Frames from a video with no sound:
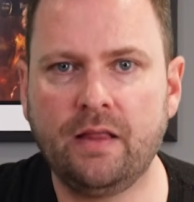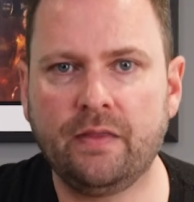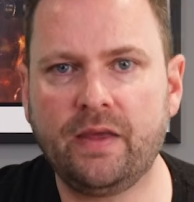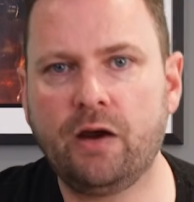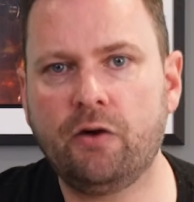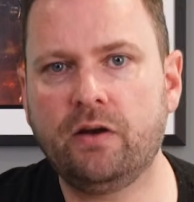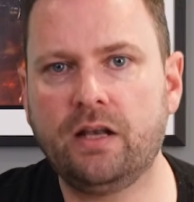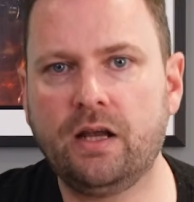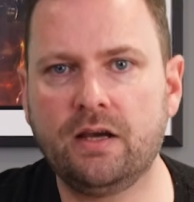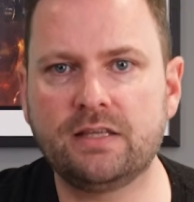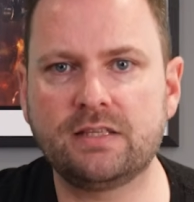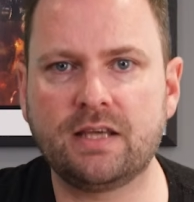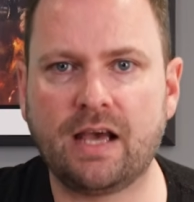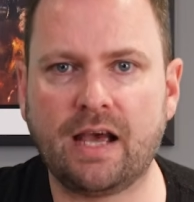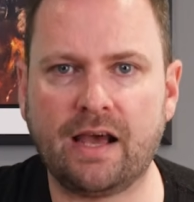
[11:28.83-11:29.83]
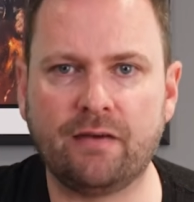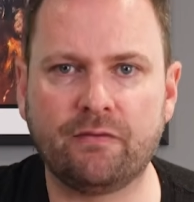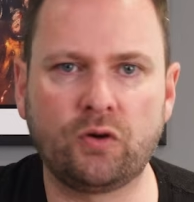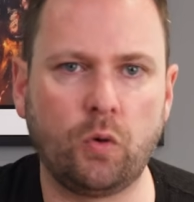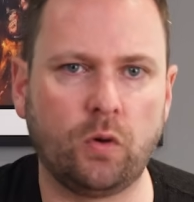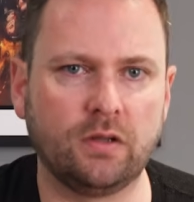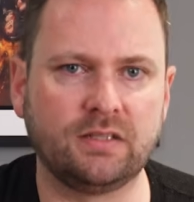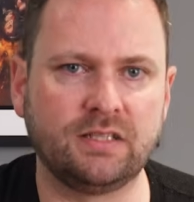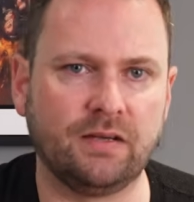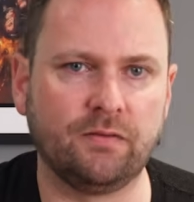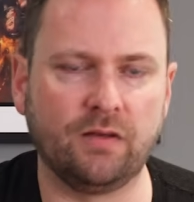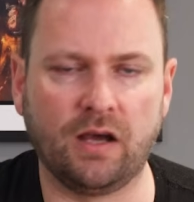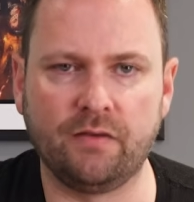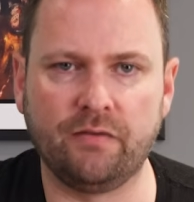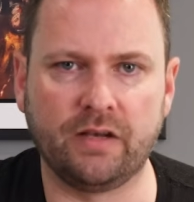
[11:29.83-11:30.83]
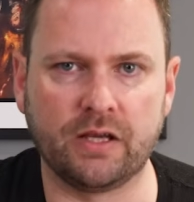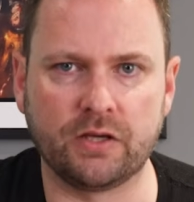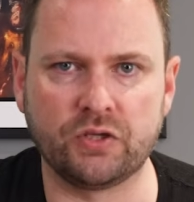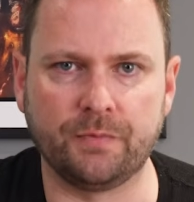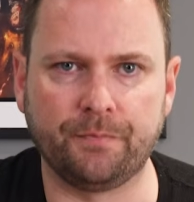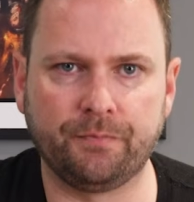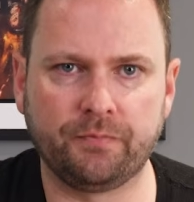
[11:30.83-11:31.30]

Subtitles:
they are a nice to have quality of life addition.